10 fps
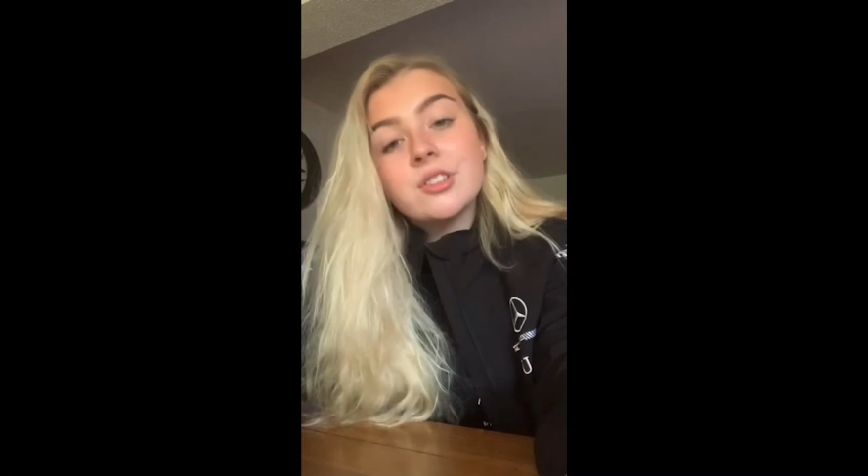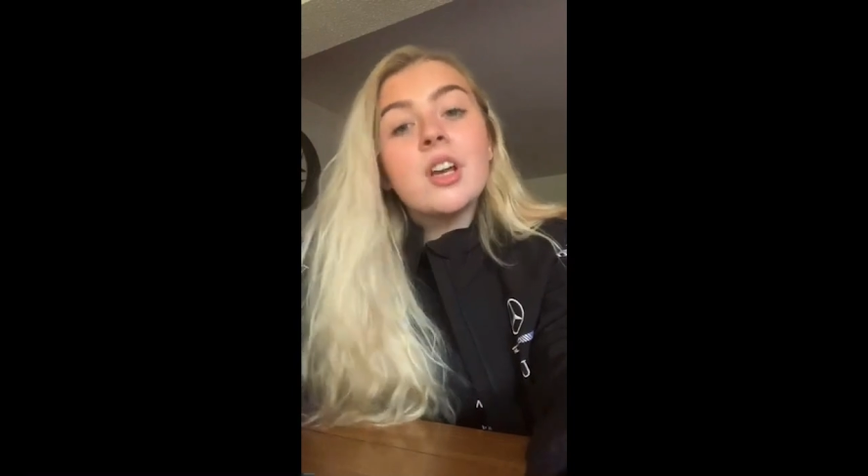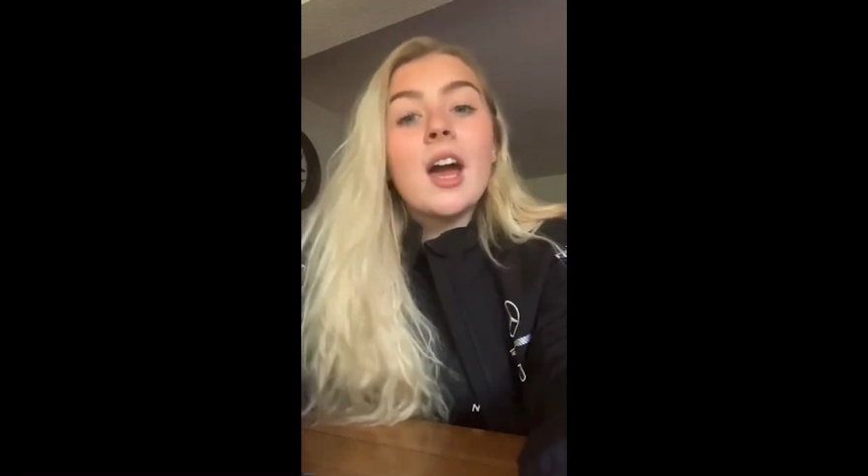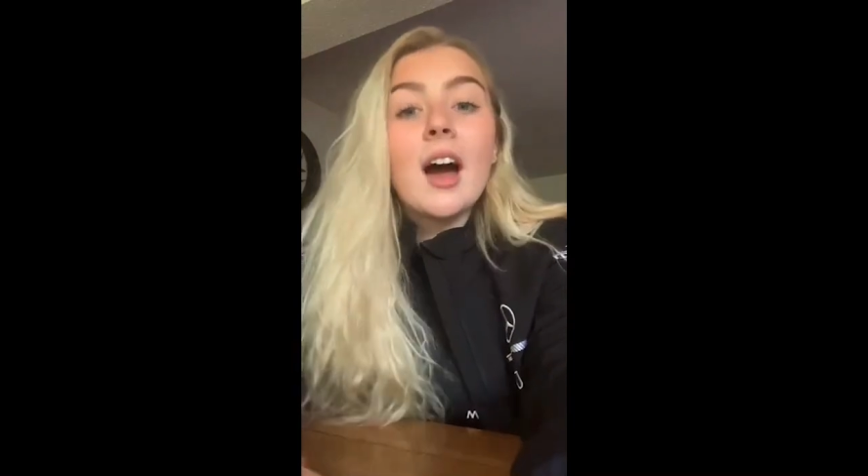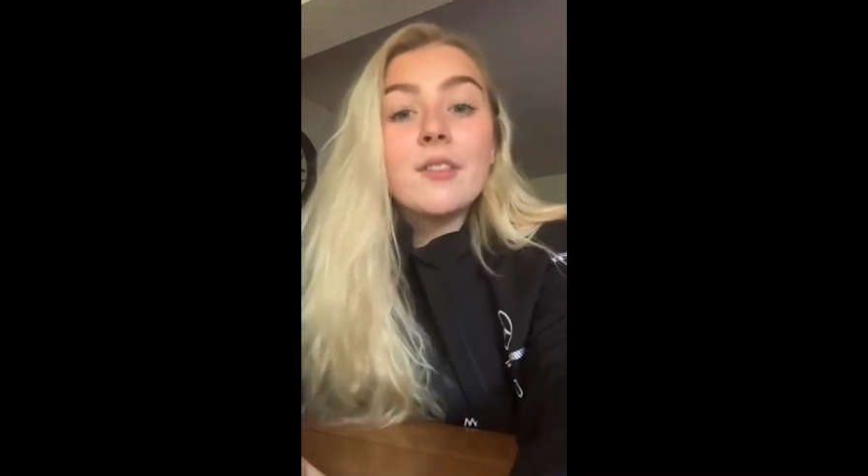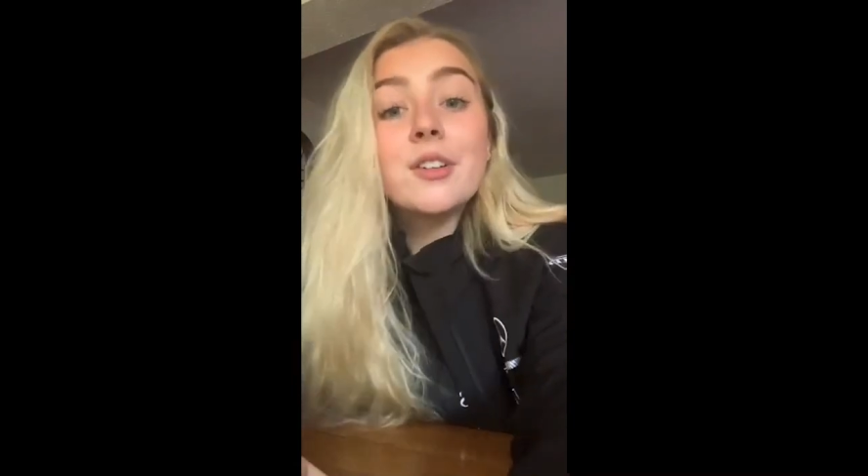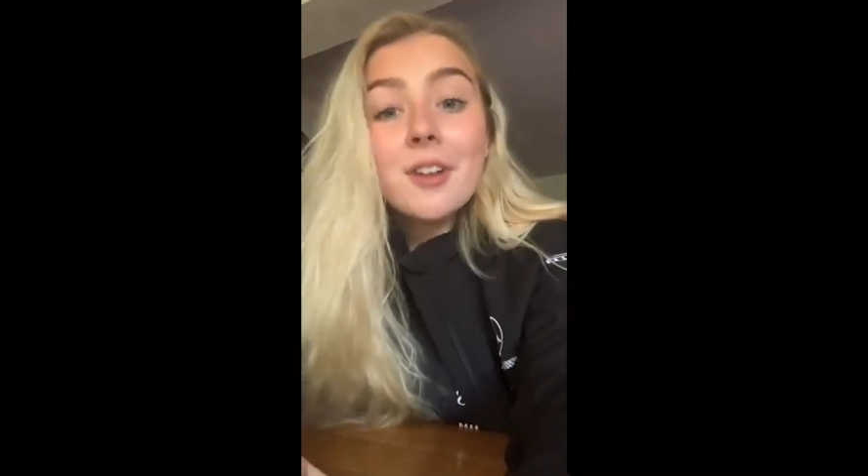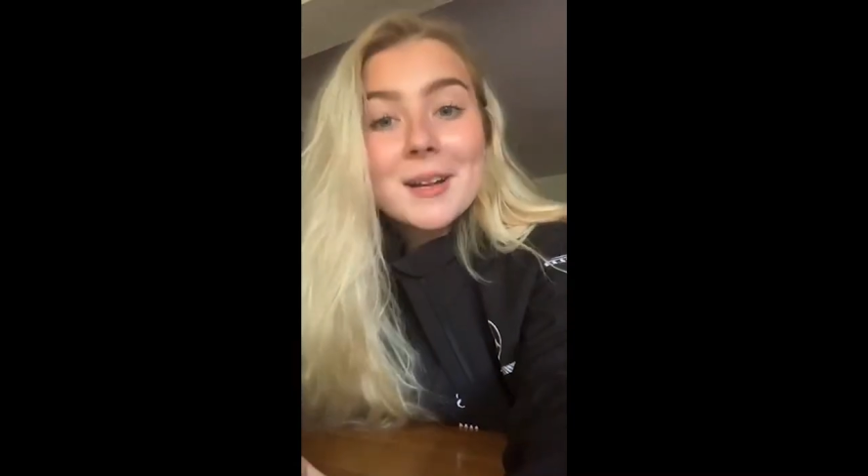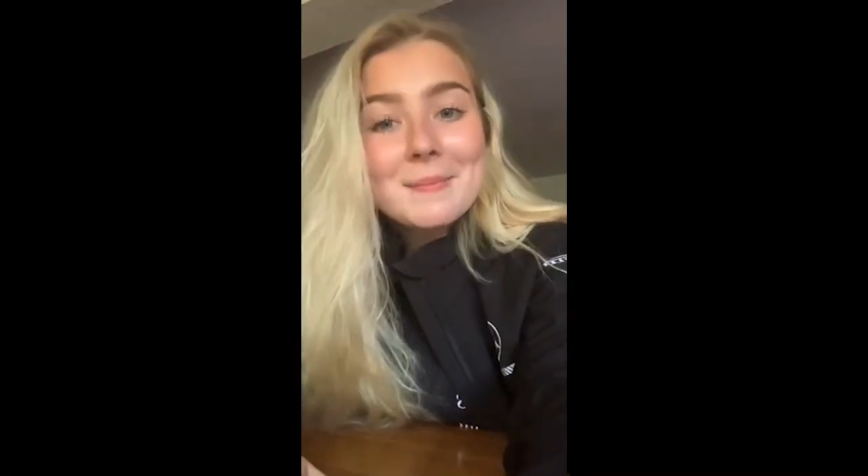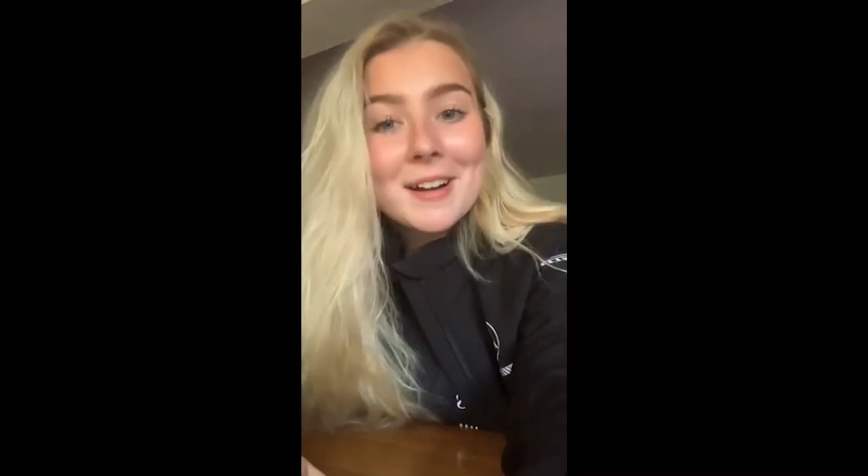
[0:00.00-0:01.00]
Have a great
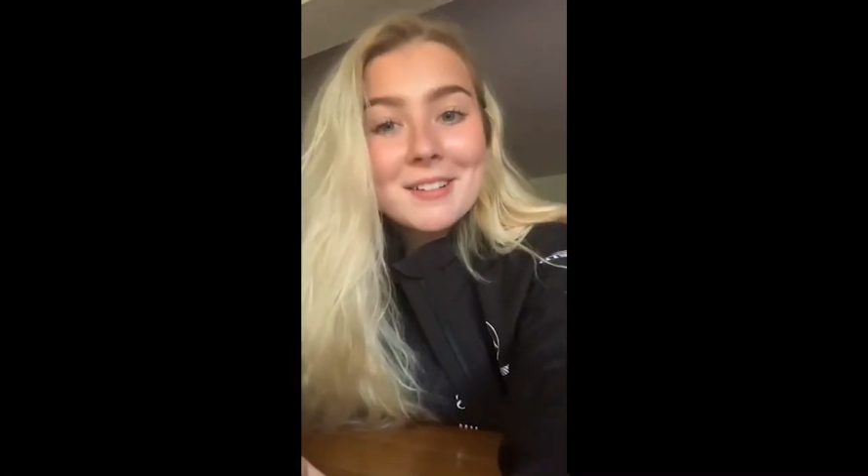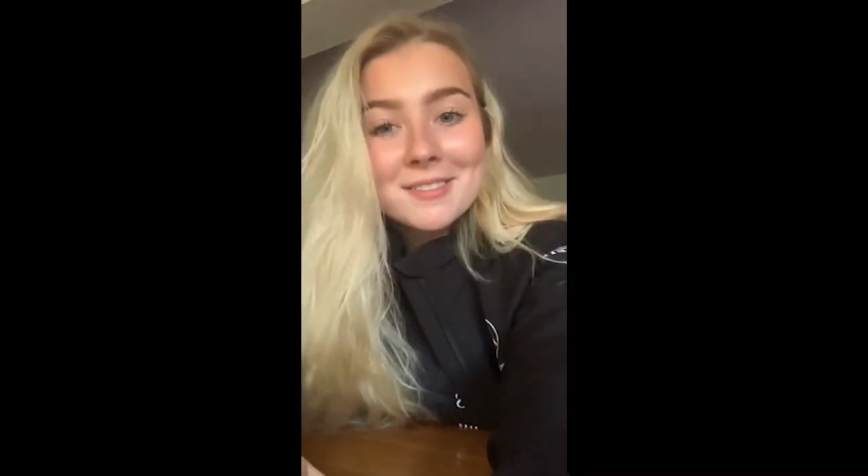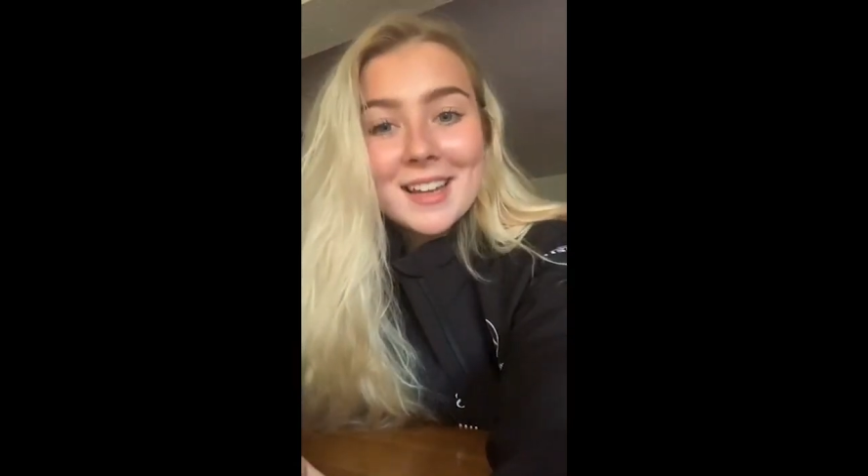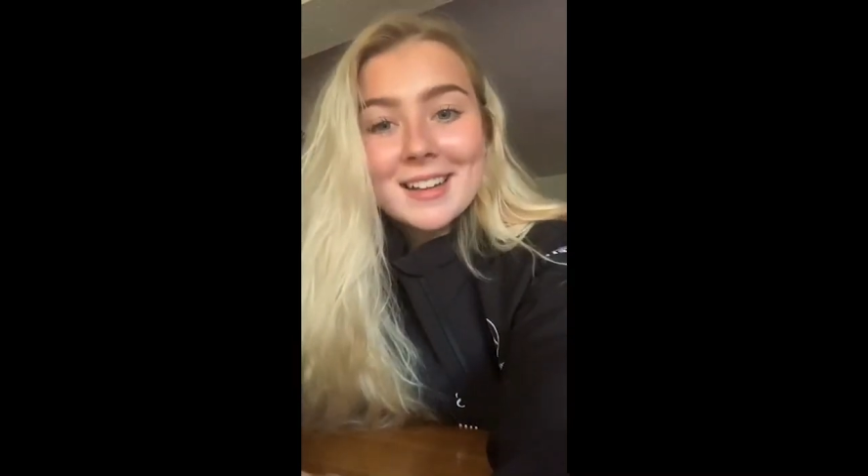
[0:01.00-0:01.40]
birthday.